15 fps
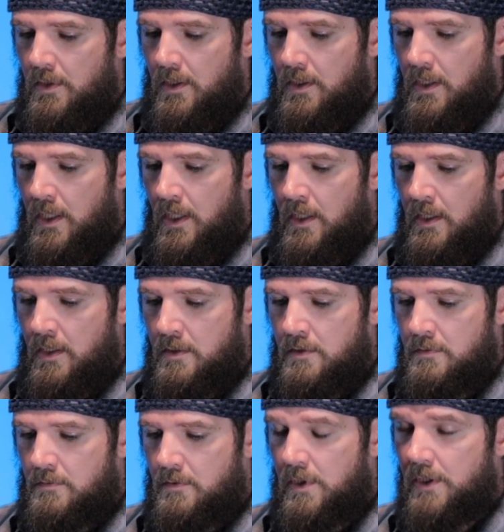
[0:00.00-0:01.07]

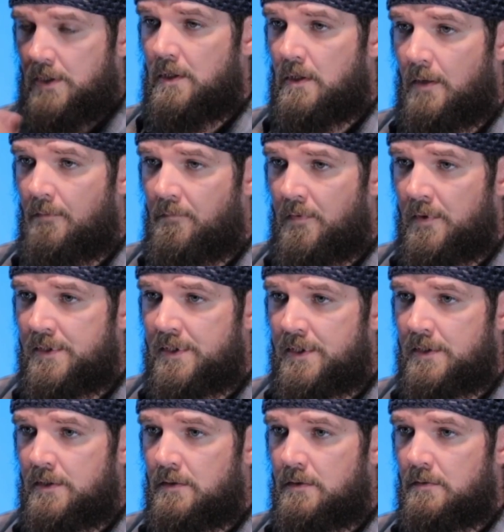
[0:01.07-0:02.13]
and creature
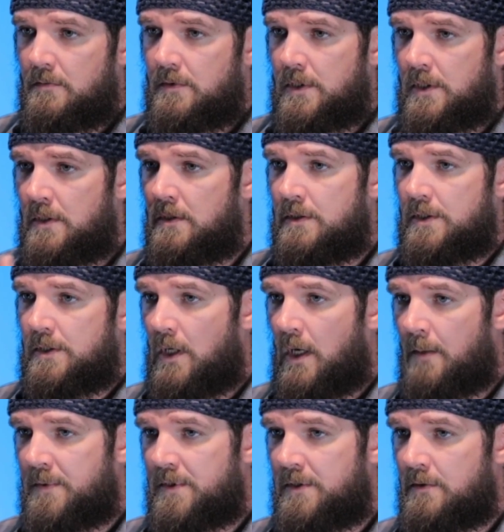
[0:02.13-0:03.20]
comforts there's
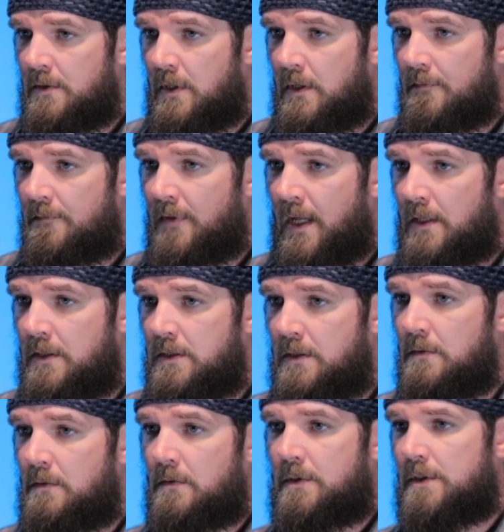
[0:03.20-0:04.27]
opportunity for that
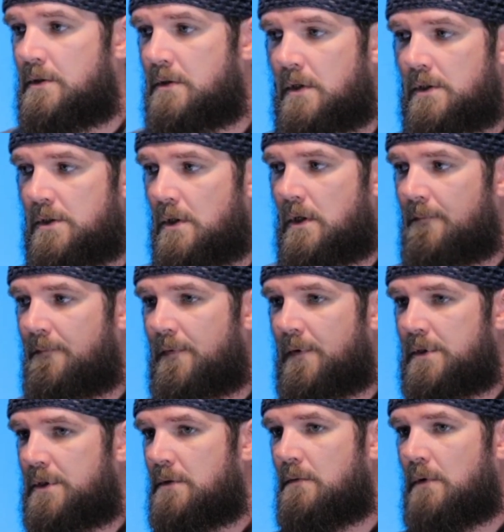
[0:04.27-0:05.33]
too because creature
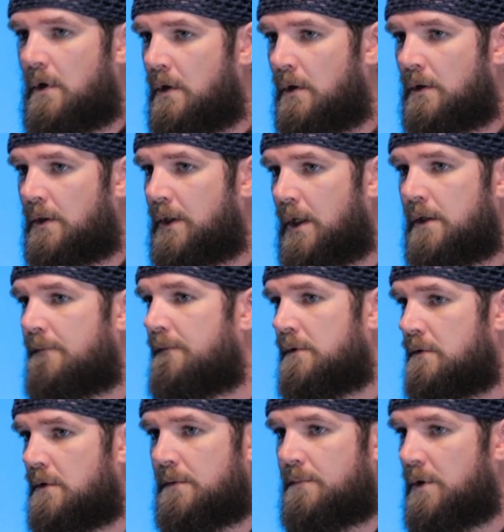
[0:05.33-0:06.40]
comforts you are kind of a
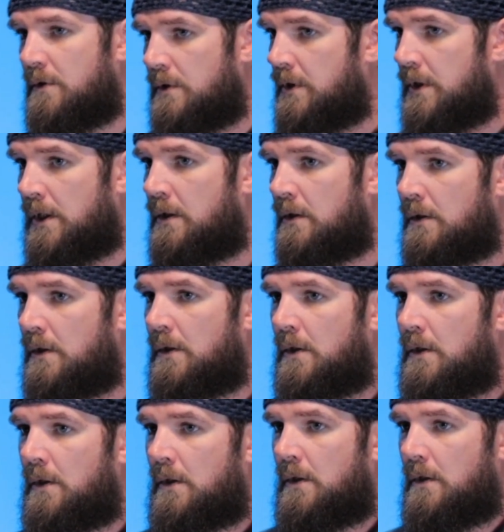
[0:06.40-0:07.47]
little community
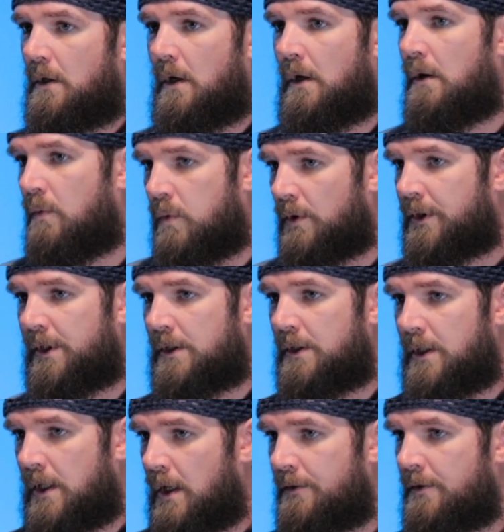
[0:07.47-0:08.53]
all working
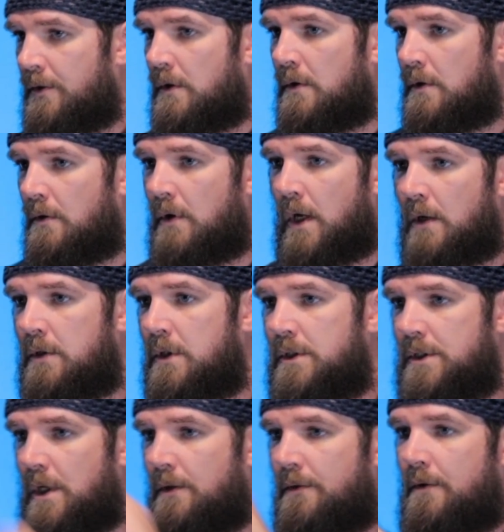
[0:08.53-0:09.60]
together and around
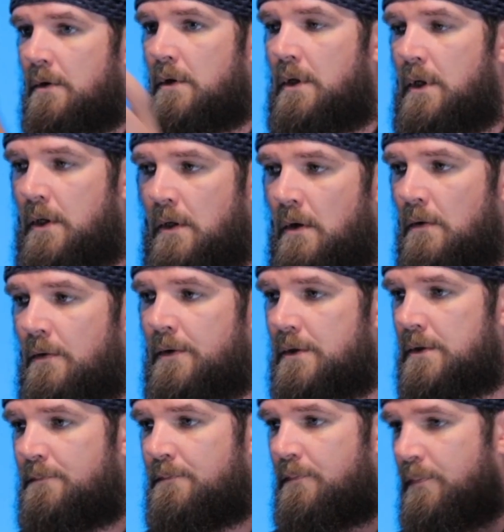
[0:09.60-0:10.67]
each other and i know
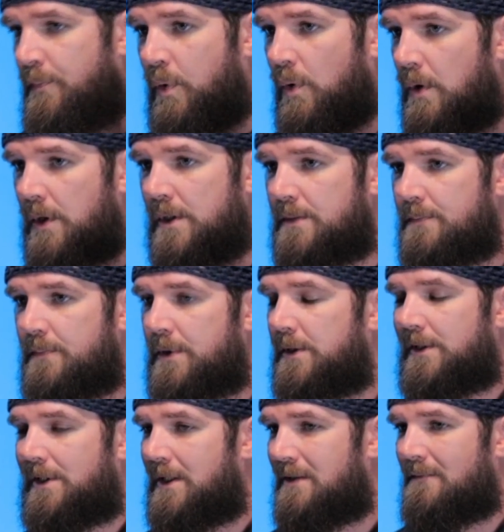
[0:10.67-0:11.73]
there's points
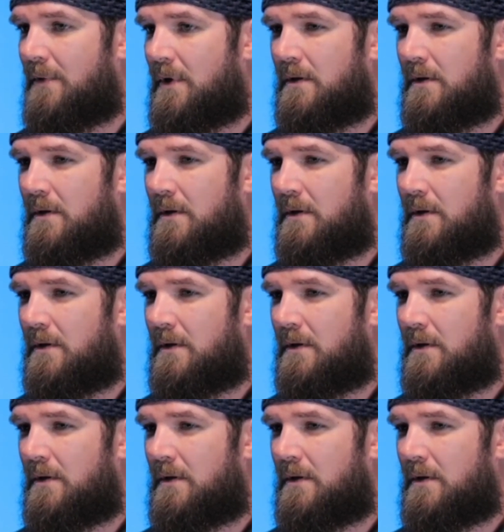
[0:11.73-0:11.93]
but that,